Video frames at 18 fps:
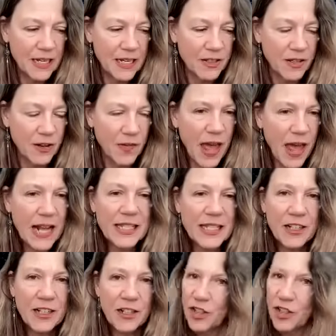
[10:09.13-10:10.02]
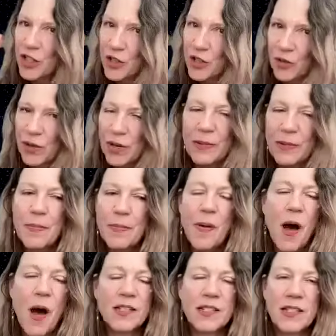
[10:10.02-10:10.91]
So that's an extremely
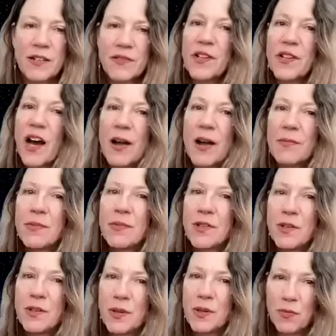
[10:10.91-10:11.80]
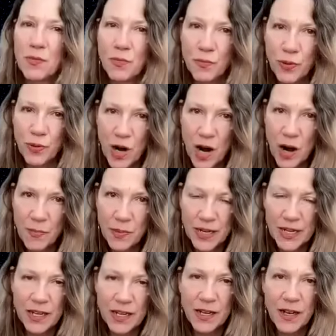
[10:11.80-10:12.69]
positive time to do with
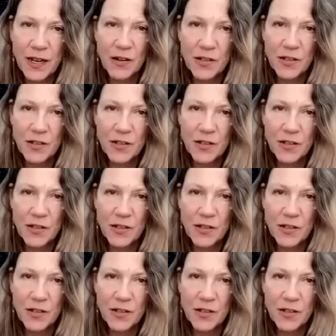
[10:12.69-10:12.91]
property,